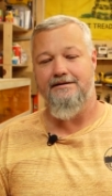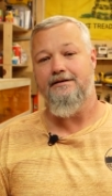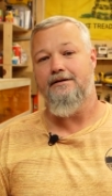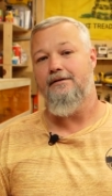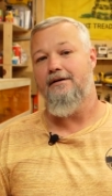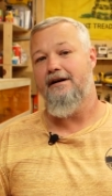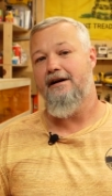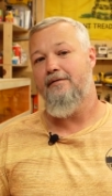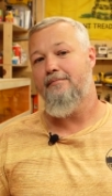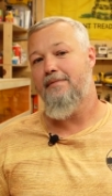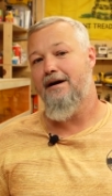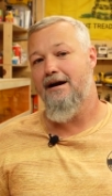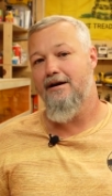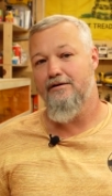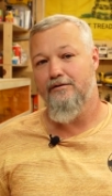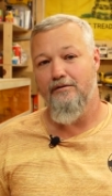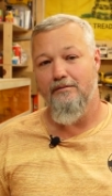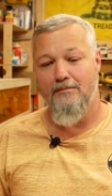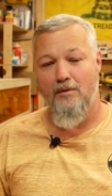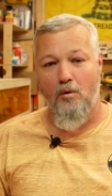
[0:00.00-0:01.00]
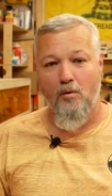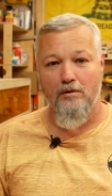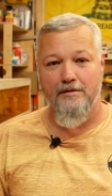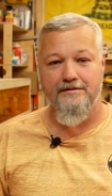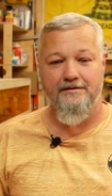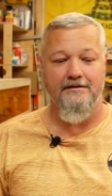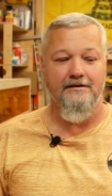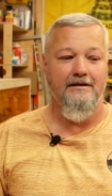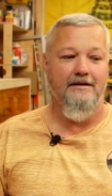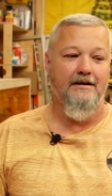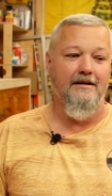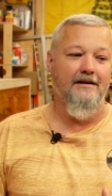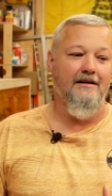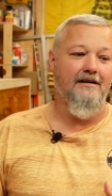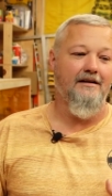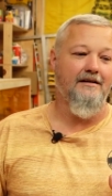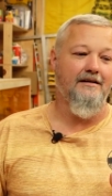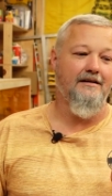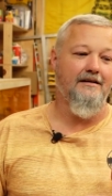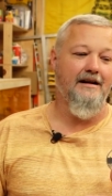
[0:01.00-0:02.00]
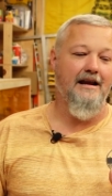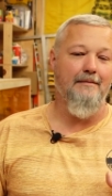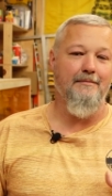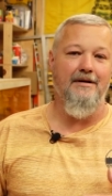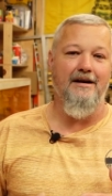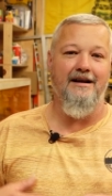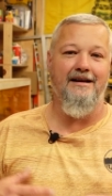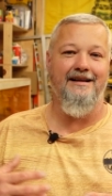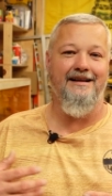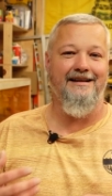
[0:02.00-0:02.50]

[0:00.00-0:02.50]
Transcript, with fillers: Do I have buyer's remorse? Uh, am I,